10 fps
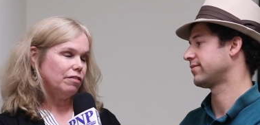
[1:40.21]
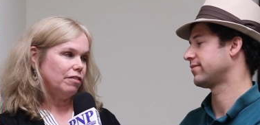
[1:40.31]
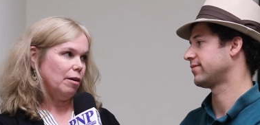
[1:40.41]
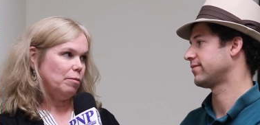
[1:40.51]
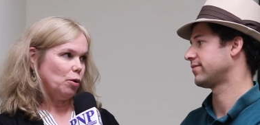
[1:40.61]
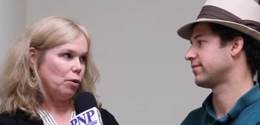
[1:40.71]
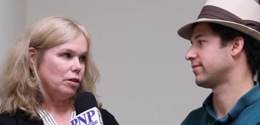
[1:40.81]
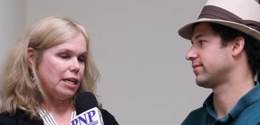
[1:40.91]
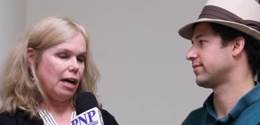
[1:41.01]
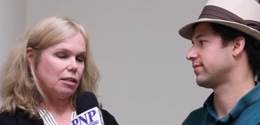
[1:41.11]
Speaker 1: from your
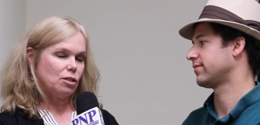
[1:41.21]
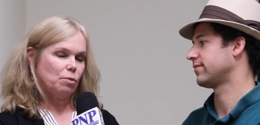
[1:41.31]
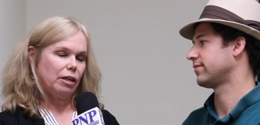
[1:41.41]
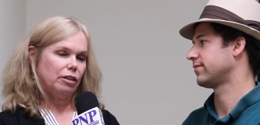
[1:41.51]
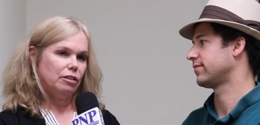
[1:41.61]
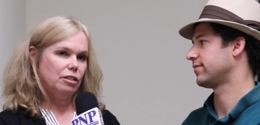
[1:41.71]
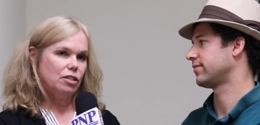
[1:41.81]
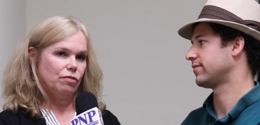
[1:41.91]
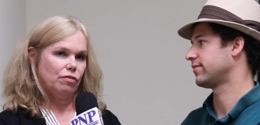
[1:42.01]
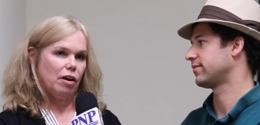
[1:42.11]
tax
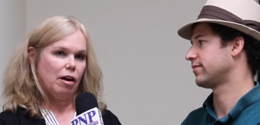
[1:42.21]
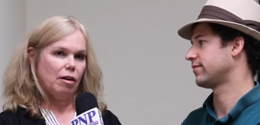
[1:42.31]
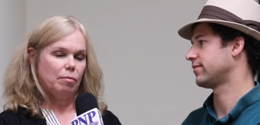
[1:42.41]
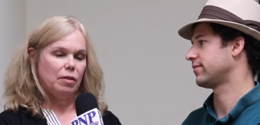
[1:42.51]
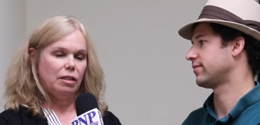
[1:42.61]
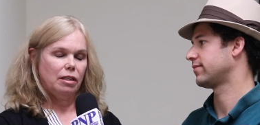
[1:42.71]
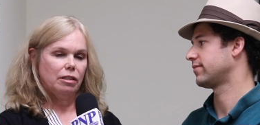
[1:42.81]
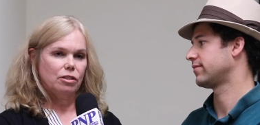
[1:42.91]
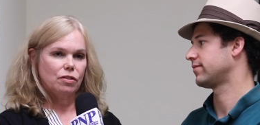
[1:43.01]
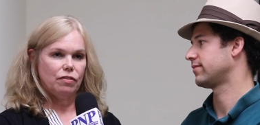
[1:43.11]
records from the
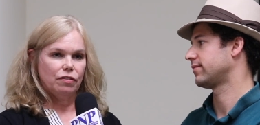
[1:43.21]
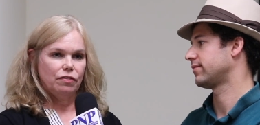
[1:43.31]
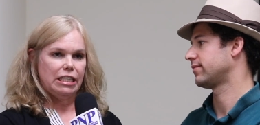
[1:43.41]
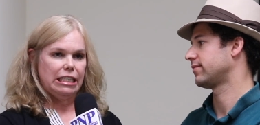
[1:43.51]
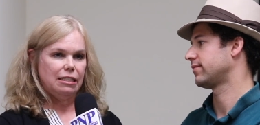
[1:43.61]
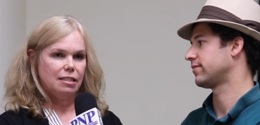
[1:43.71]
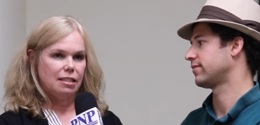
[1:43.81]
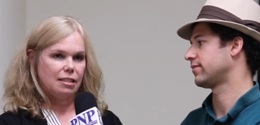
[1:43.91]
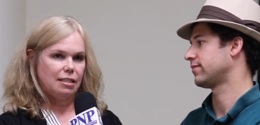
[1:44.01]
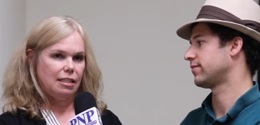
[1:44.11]
years 15,
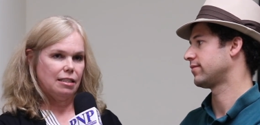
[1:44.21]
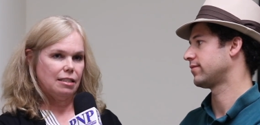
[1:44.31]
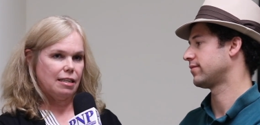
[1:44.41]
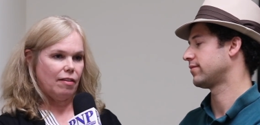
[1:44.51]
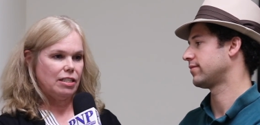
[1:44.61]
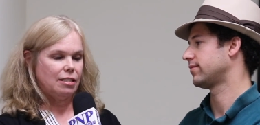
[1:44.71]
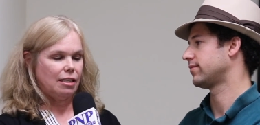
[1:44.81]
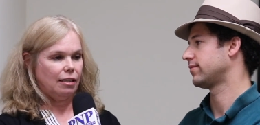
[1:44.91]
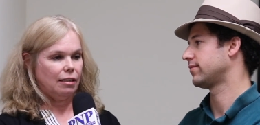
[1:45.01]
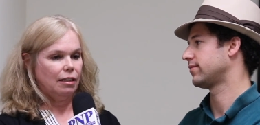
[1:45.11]
16, and
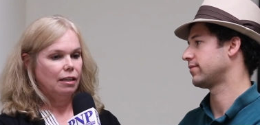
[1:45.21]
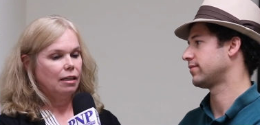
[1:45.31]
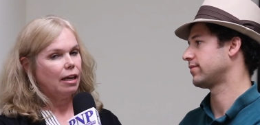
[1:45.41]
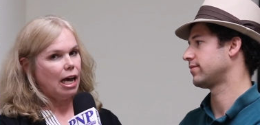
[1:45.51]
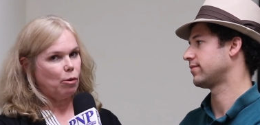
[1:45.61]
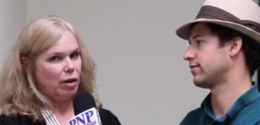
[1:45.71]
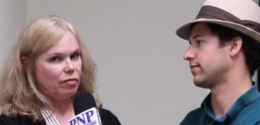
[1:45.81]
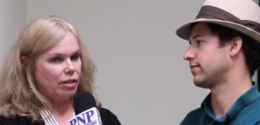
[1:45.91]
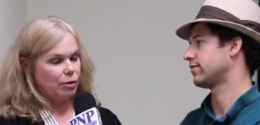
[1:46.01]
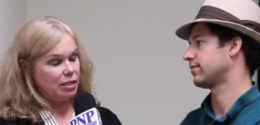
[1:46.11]
17.
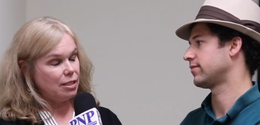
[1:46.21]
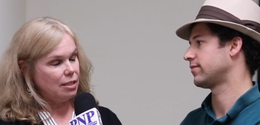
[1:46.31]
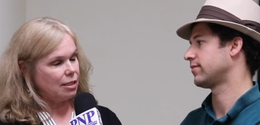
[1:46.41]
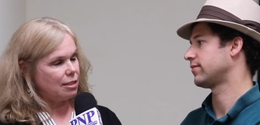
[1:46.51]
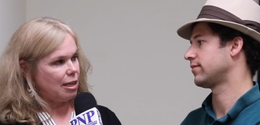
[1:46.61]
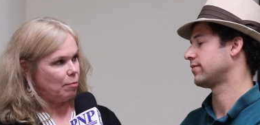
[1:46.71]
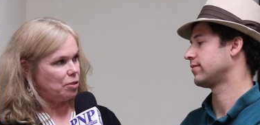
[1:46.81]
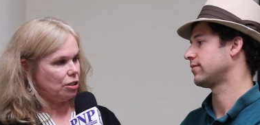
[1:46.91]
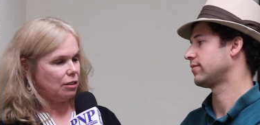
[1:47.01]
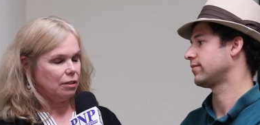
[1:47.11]
However, there is an
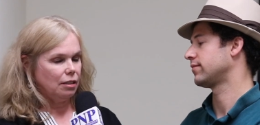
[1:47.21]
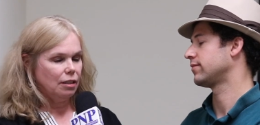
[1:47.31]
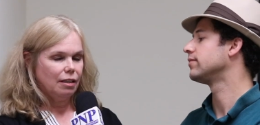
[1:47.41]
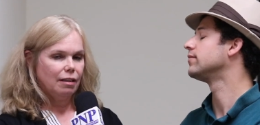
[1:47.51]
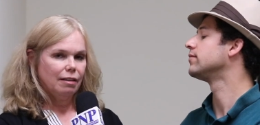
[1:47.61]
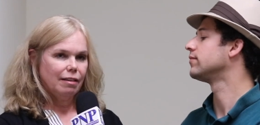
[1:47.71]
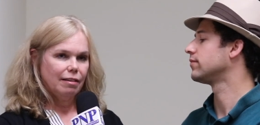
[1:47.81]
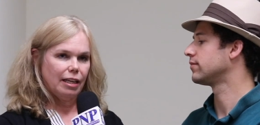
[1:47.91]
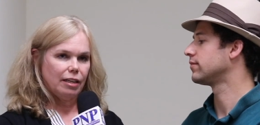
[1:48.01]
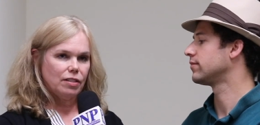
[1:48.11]
exception
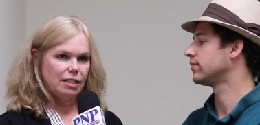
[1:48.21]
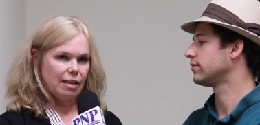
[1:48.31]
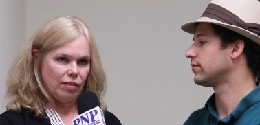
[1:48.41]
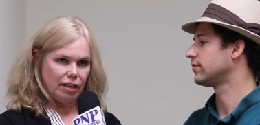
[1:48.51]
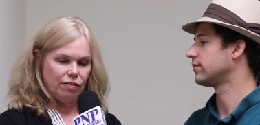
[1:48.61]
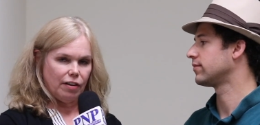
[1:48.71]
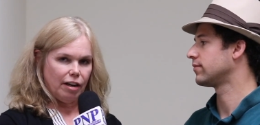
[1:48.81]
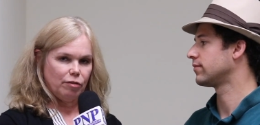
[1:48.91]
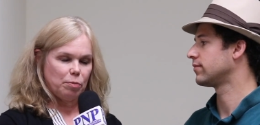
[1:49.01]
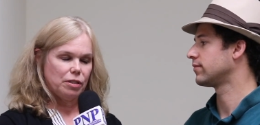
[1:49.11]
that if
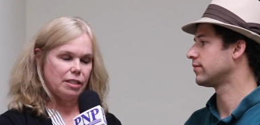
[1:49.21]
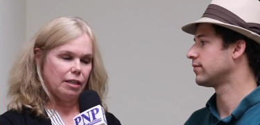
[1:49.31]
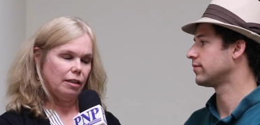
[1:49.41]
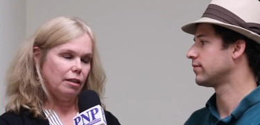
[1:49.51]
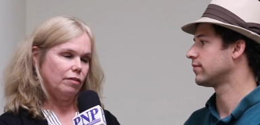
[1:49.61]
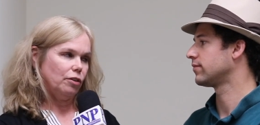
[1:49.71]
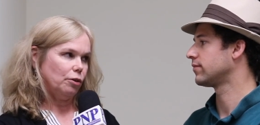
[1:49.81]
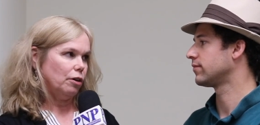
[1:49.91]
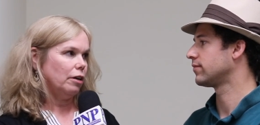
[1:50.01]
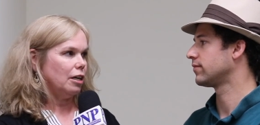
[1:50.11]
75% of
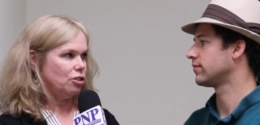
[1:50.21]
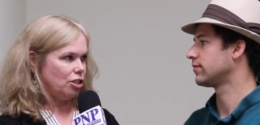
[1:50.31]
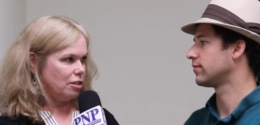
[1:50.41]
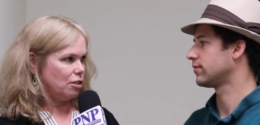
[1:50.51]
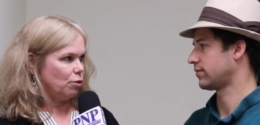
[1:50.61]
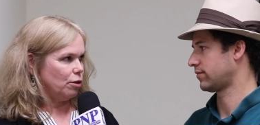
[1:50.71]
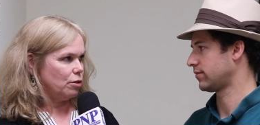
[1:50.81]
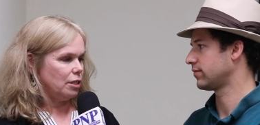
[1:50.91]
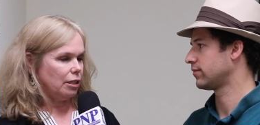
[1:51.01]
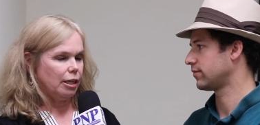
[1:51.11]
your adjusted
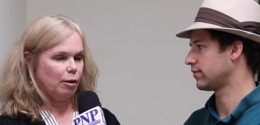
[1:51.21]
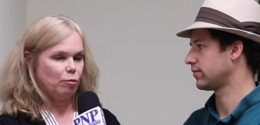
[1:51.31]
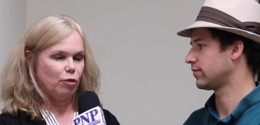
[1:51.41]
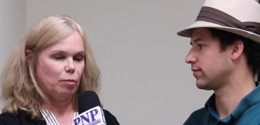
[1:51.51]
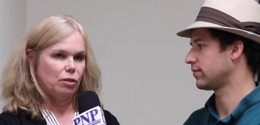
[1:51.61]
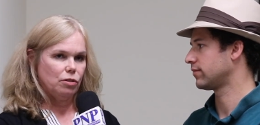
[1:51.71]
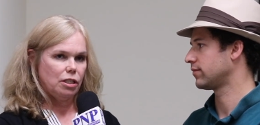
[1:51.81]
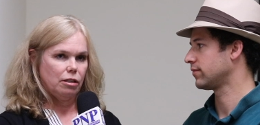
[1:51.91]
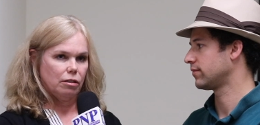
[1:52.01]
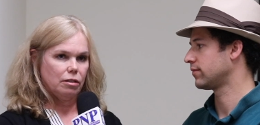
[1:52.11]
gross income from those
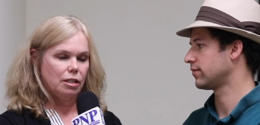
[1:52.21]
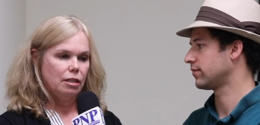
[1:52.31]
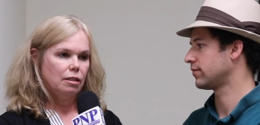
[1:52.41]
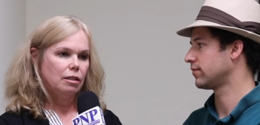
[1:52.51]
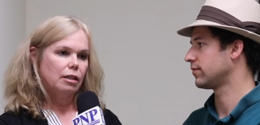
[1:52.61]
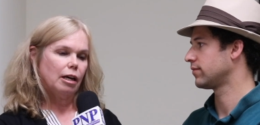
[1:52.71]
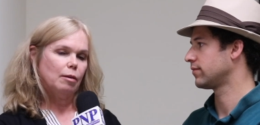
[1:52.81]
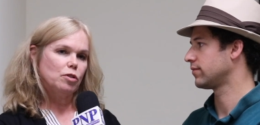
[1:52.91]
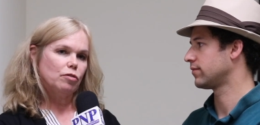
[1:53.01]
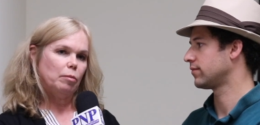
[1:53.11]
years
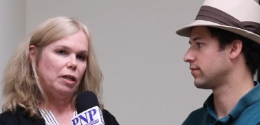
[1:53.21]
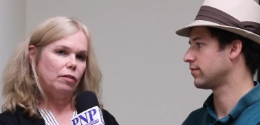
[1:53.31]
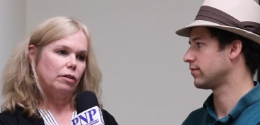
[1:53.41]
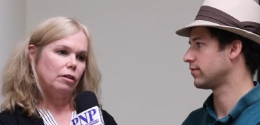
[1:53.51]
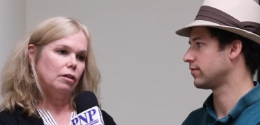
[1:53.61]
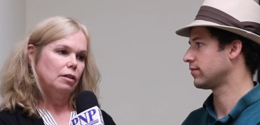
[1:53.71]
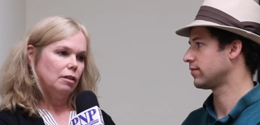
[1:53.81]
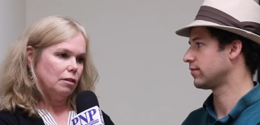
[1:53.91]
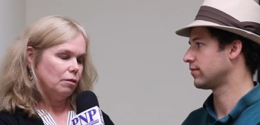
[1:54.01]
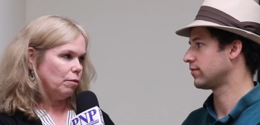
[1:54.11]
comes from either
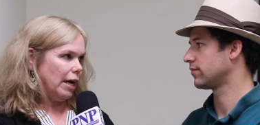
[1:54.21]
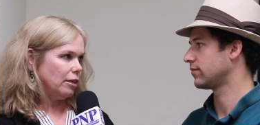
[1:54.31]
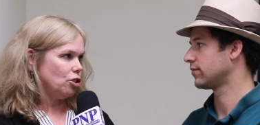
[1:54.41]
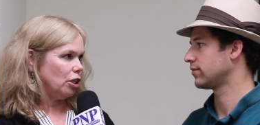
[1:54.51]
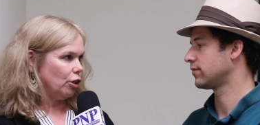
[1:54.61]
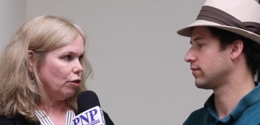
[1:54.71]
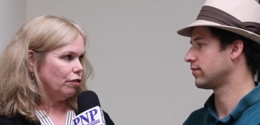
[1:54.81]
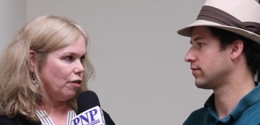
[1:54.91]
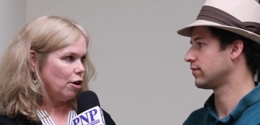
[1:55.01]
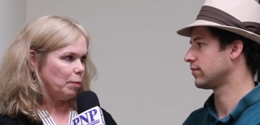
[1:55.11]
ranching or
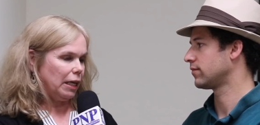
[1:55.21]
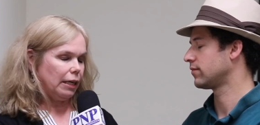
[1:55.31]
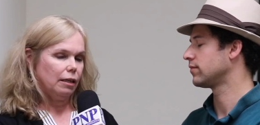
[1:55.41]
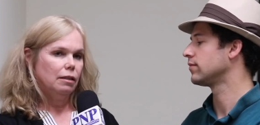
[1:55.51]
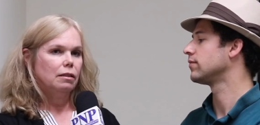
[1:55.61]
farming,